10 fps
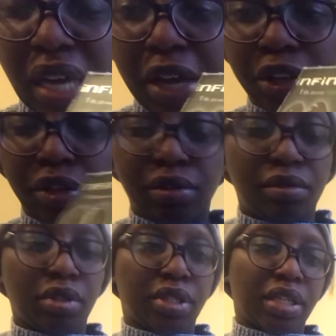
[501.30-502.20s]
iron.
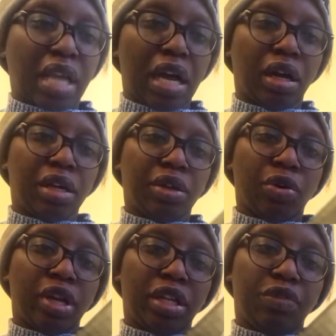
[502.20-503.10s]
It says argan
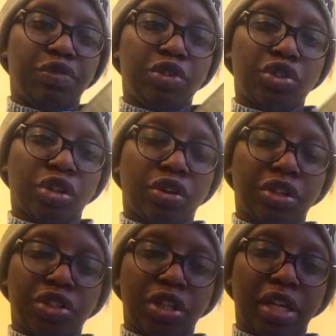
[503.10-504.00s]
oil infusion
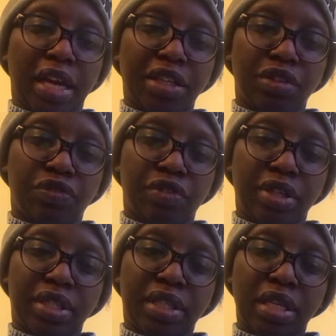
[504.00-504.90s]
conditioning
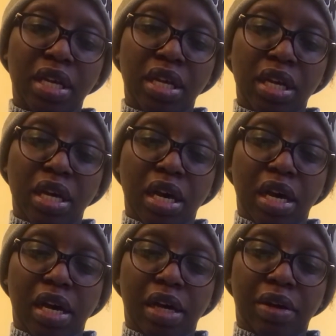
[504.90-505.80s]
antifreeze,
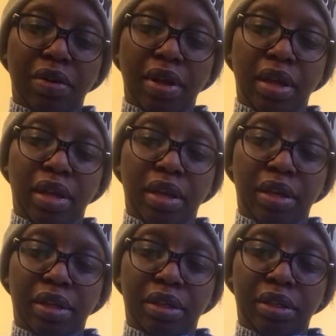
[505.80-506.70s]

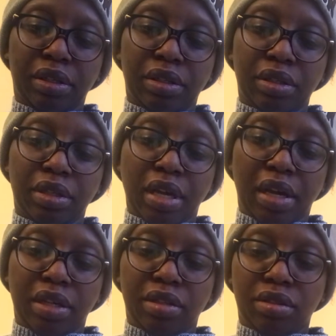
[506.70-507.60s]
and yeah,
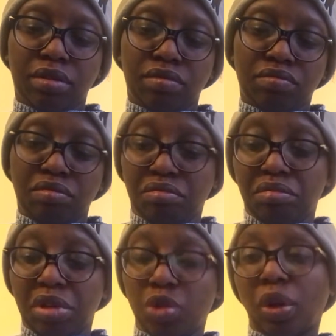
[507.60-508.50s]

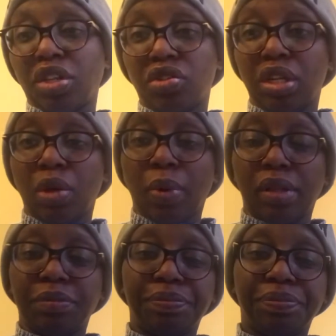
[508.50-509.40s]
it works really well.